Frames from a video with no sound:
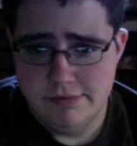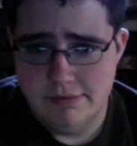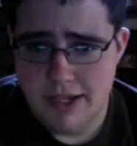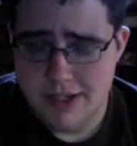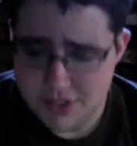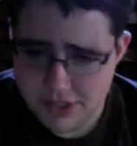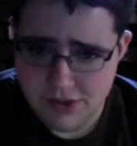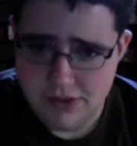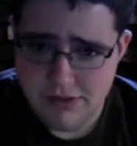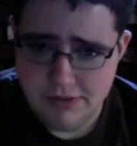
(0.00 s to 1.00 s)
I
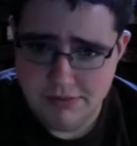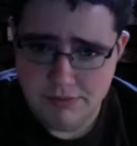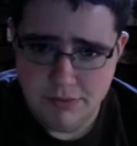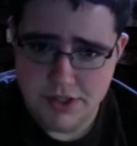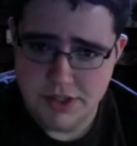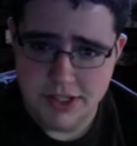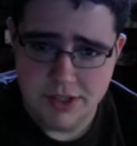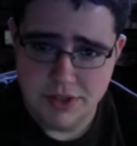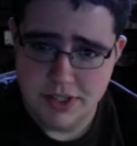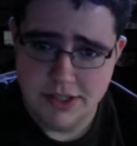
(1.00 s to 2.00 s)
still, much like
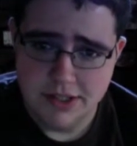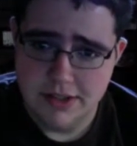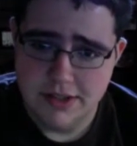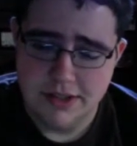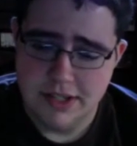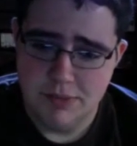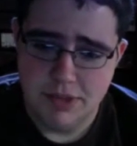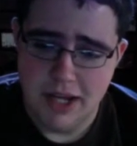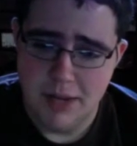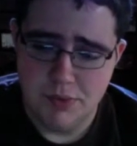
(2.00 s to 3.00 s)
Resistance, the same
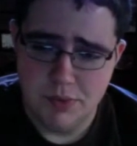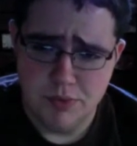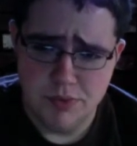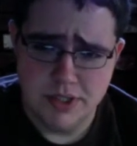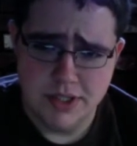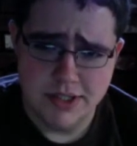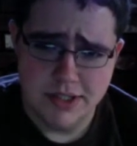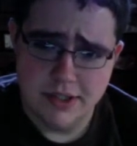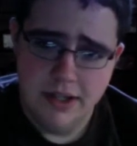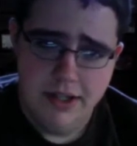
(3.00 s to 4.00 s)
thing happened with
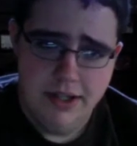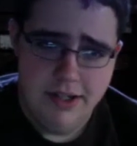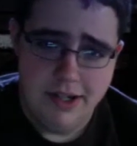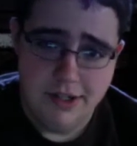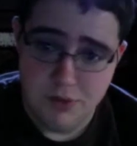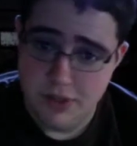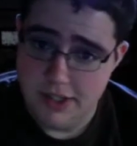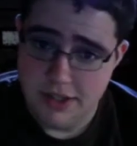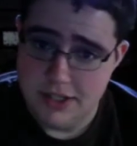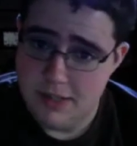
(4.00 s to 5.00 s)
Resistance. I didn't really
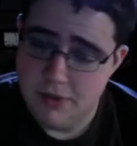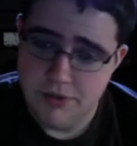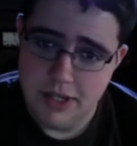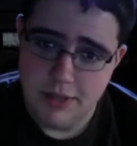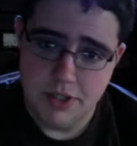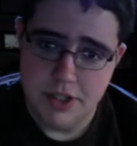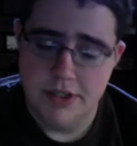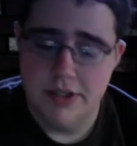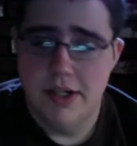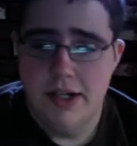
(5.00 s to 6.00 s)
like the demo for that much
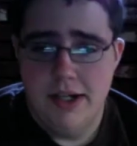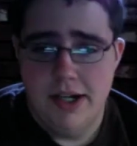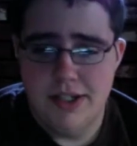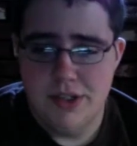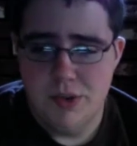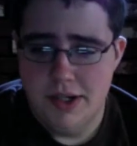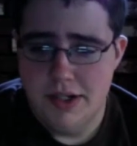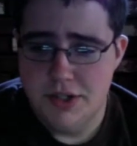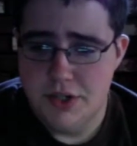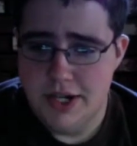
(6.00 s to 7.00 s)
either. I still wanted
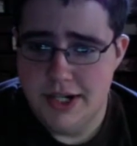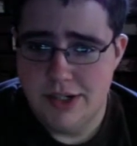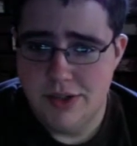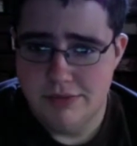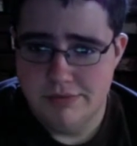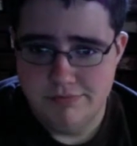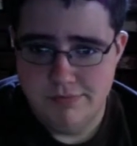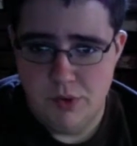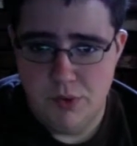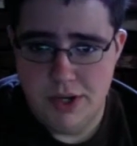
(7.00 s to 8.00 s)
to try it out, and
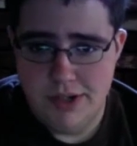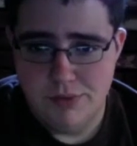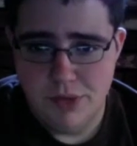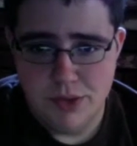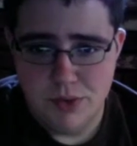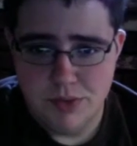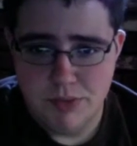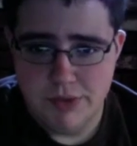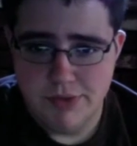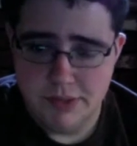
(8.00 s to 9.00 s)
a rental was
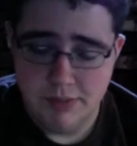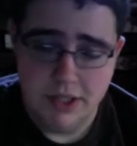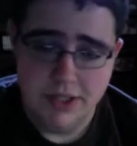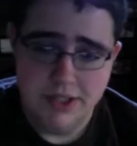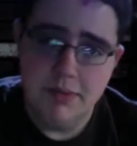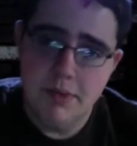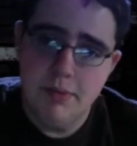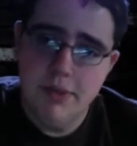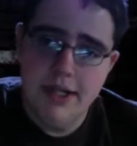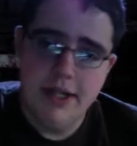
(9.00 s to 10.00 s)
perfect. Plus, I had been
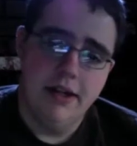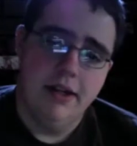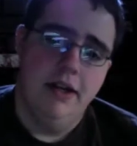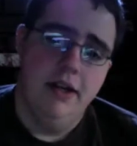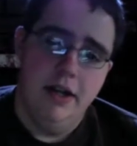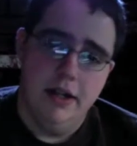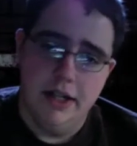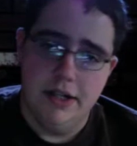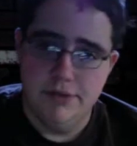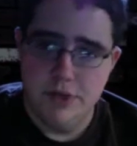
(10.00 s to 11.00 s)
playing a
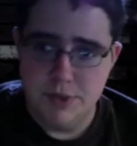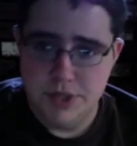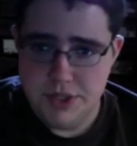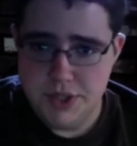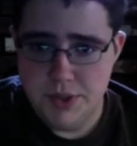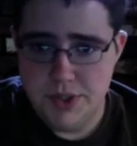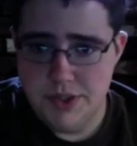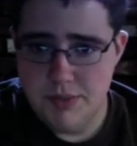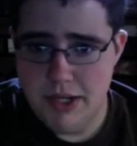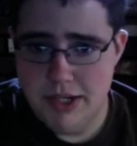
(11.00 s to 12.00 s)
lot of first-person shooters
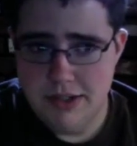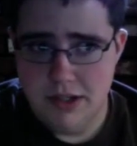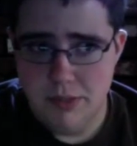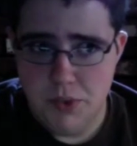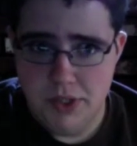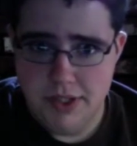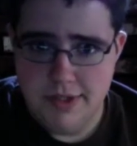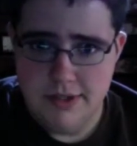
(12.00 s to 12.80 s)
the past couple weeks.